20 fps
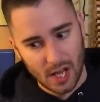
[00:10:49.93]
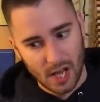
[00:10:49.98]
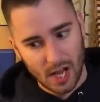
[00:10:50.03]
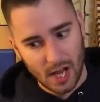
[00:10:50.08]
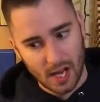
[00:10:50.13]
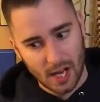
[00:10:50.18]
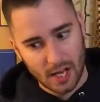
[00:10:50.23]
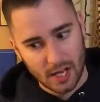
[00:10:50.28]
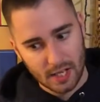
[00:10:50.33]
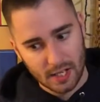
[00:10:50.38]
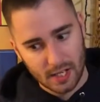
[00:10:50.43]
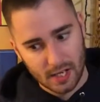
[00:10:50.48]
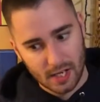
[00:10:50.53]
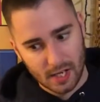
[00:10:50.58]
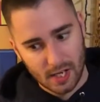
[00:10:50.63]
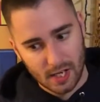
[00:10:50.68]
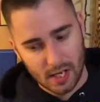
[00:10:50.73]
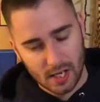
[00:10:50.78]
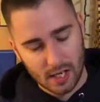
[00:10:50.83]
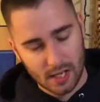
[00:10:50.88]
And
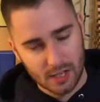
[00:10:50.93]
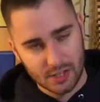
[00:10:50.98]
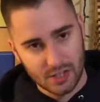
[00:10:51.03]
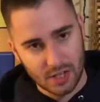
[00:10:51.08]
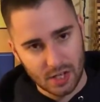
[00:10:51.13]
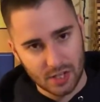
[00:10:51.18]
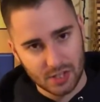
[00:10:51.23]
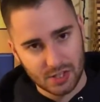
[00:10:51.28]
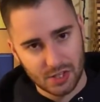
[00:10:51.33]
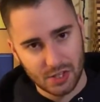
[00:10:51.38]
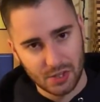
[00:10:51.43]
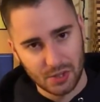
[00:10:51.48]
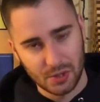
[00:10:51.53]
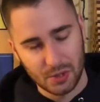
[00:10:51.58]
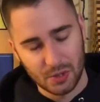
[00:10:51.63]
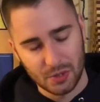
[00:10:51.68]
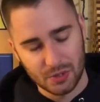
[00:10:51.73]
shout out to